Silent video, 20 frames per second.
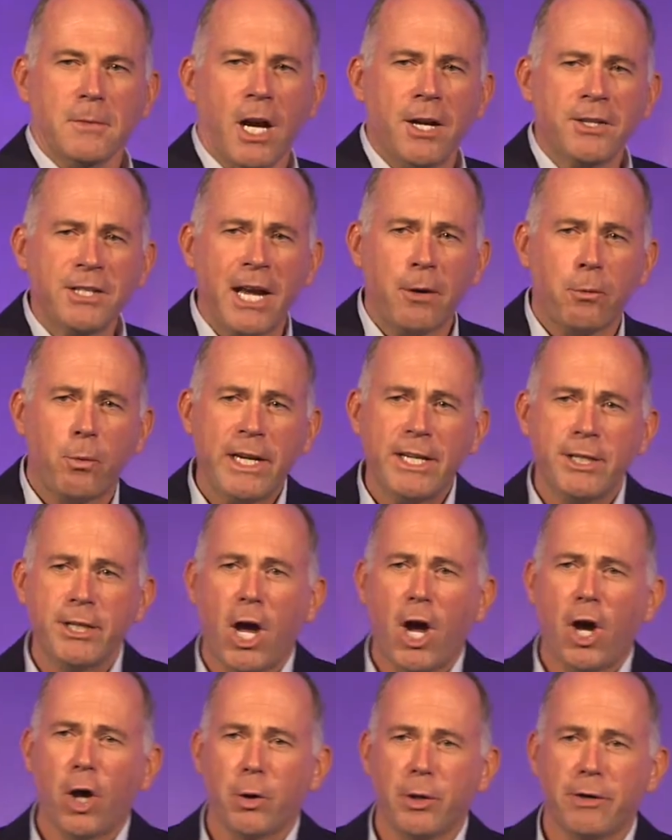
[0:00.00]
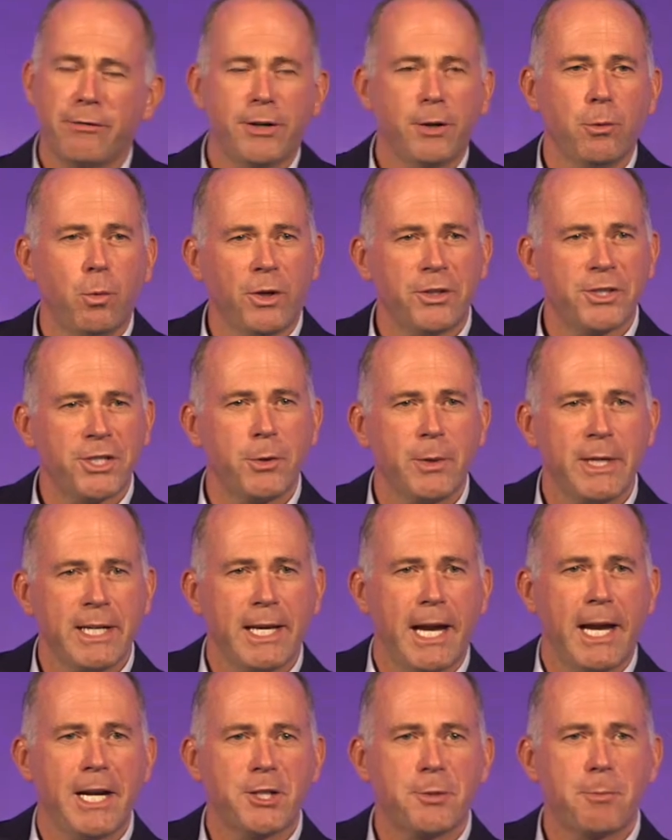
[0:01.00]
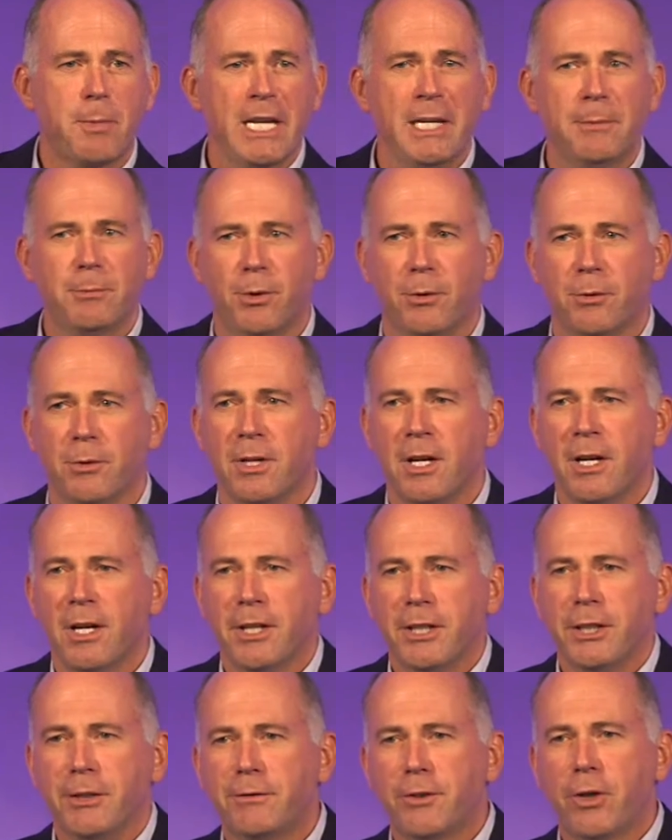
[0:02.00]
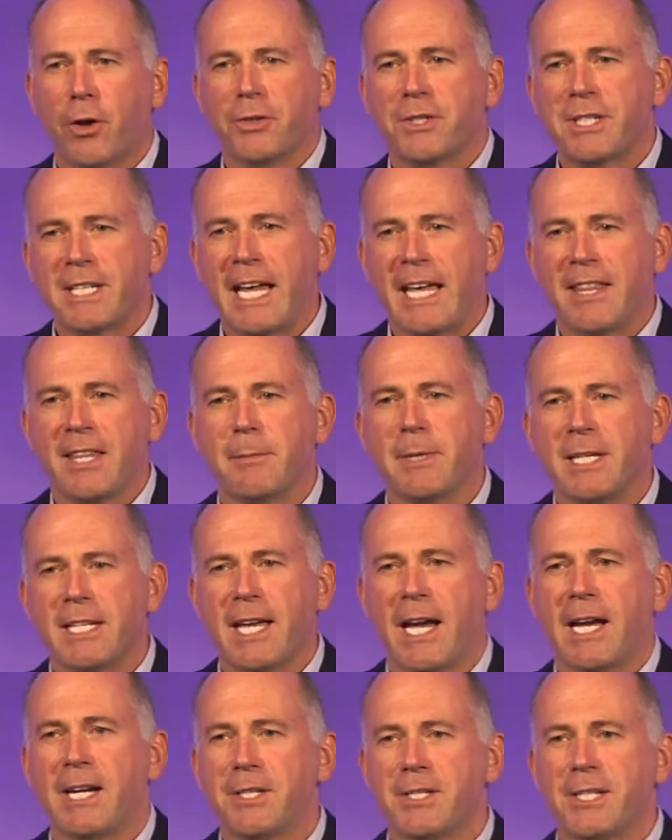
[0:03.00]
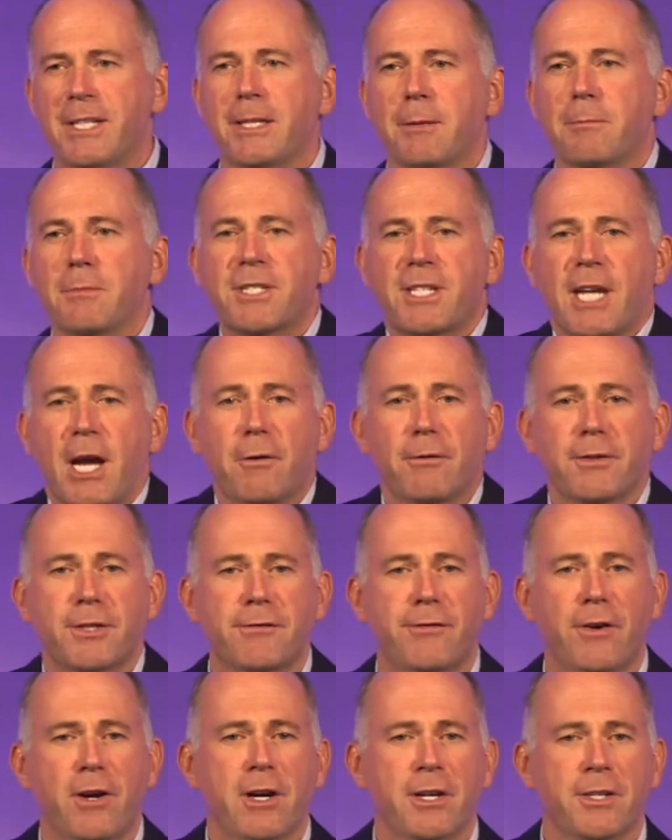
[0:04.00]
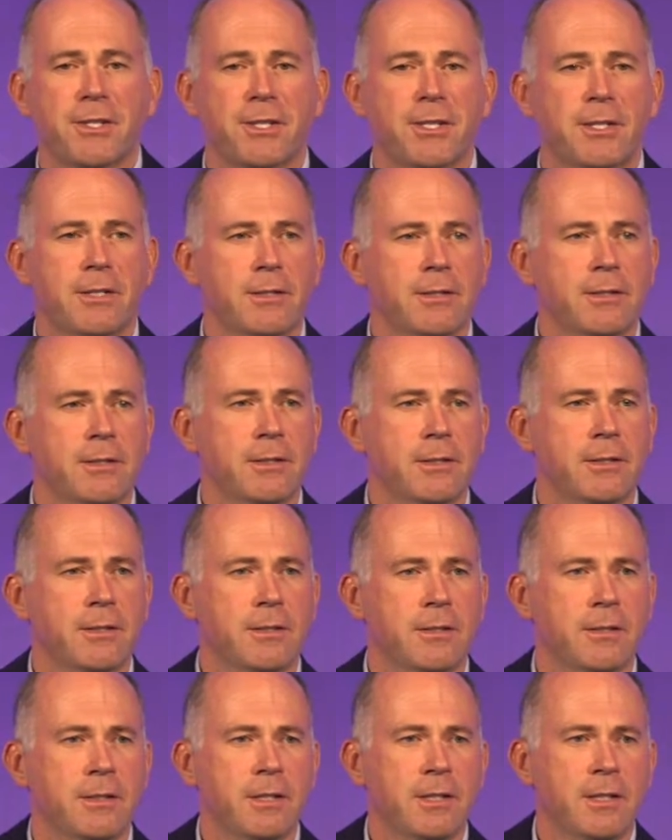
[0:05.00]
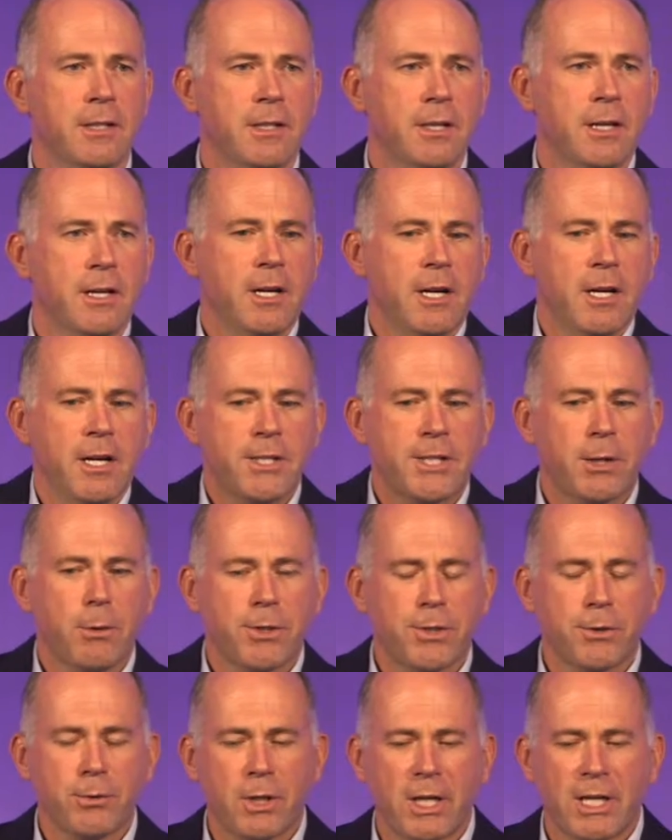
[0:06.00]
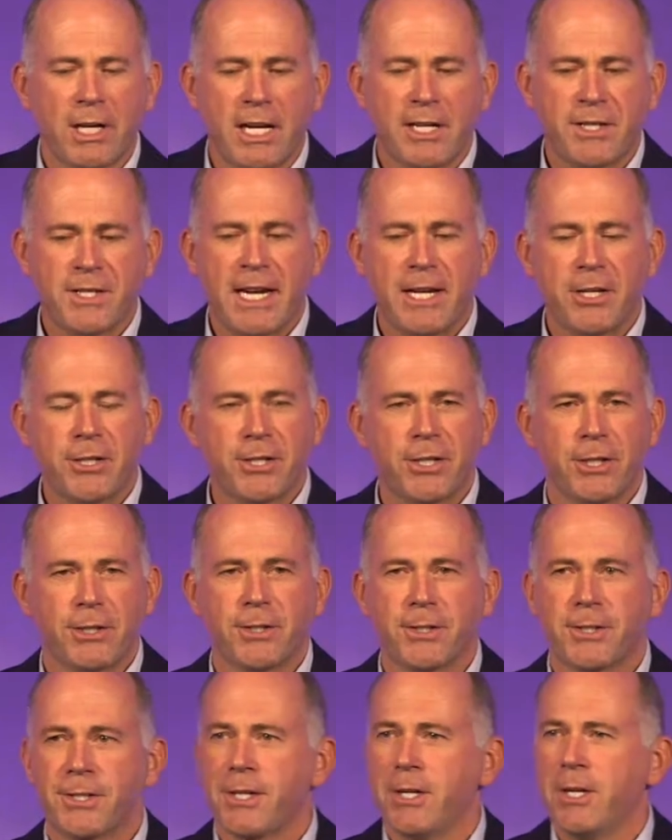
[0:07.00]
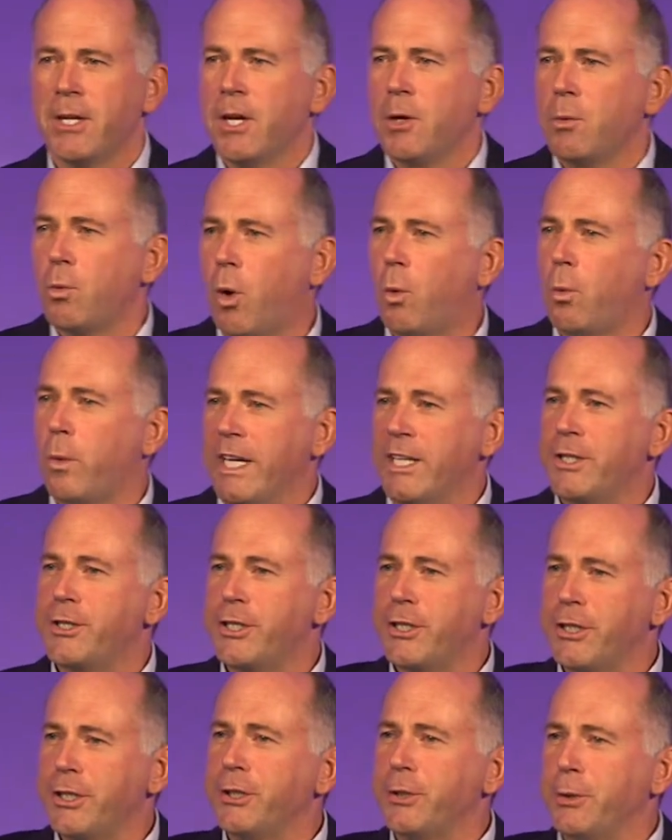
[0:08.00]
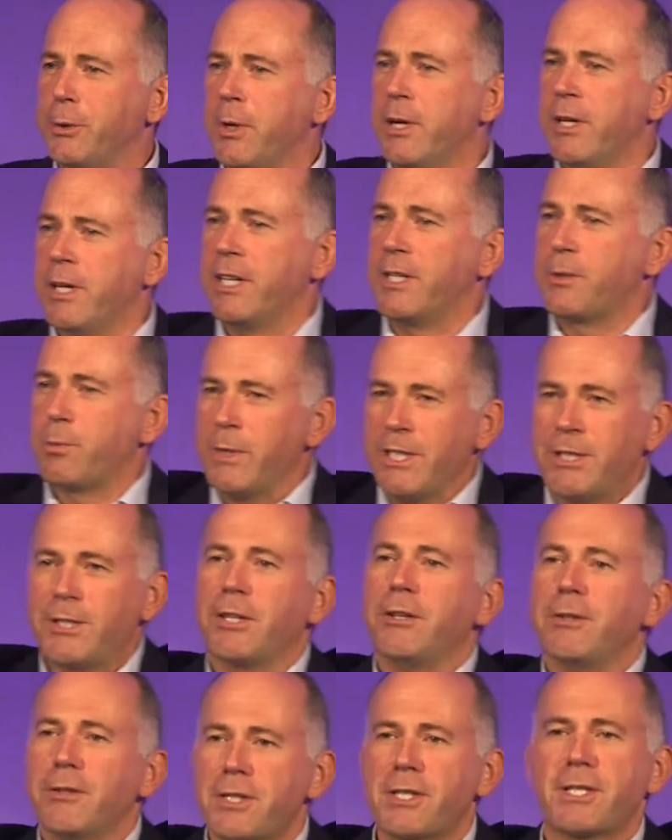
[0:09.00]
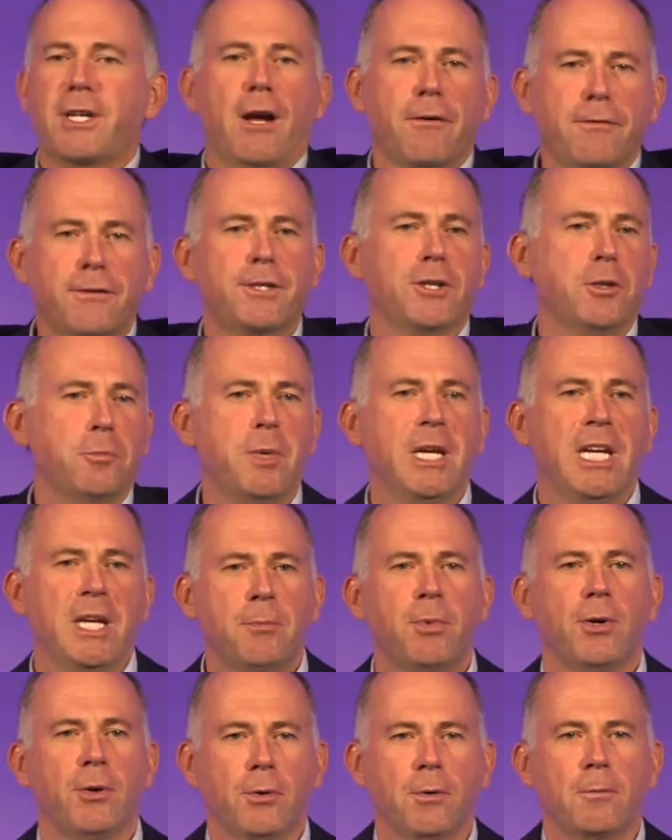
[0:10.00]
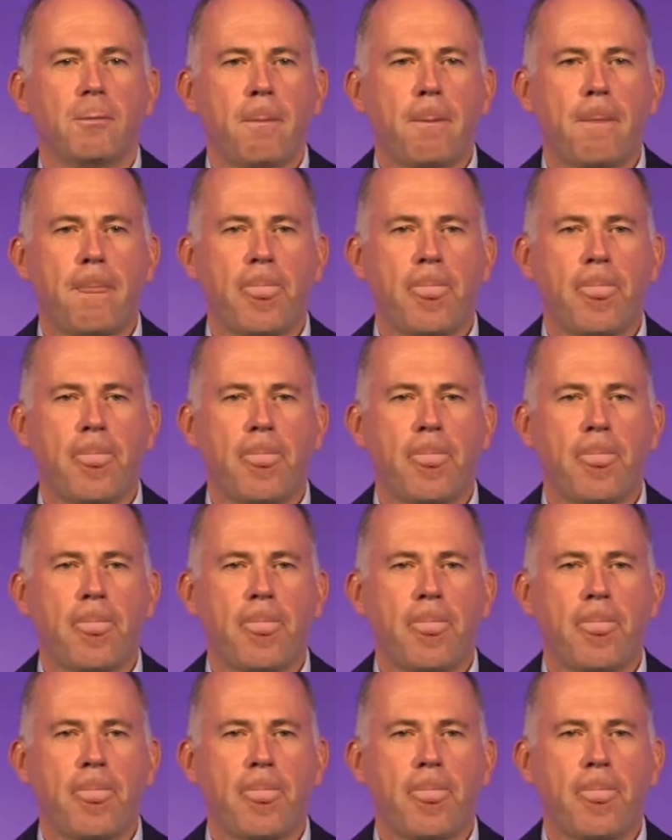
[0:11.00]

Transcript: And yet we know if you want to engage people, you've got to get them engaged in themselves first. So as organizations, what we do is we do stuff to people.